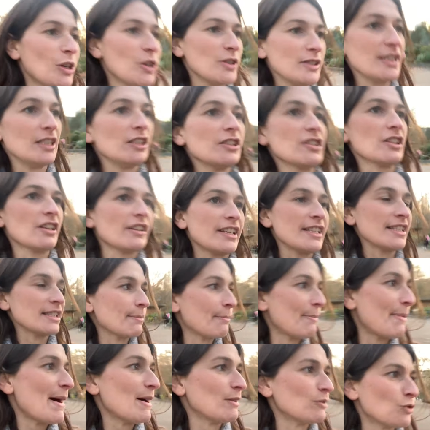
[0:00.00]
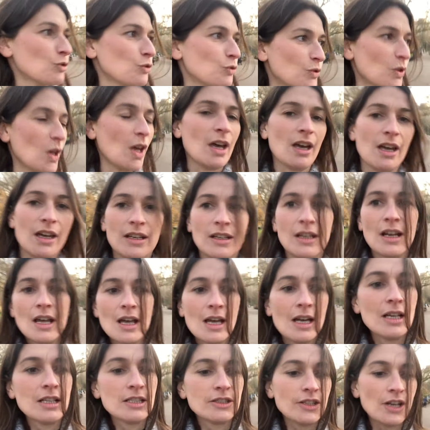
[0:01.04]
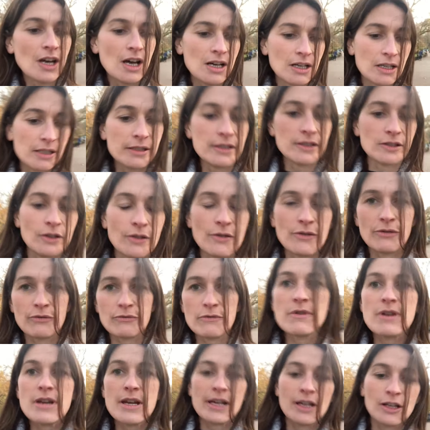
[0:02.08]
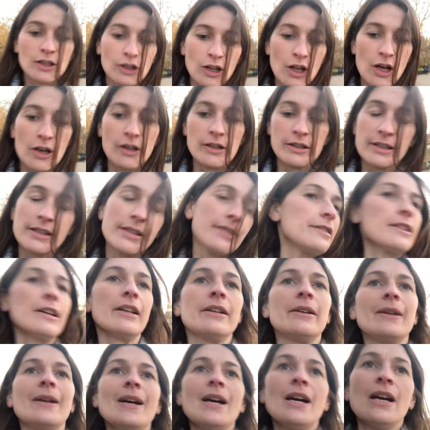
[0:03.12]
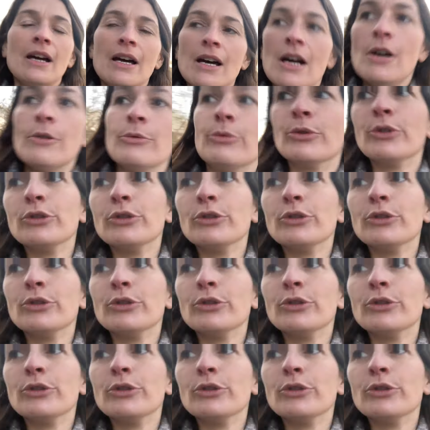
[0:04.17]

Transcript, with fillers: it looks like it's about to turn dark. It's gone three o'clock. So we're all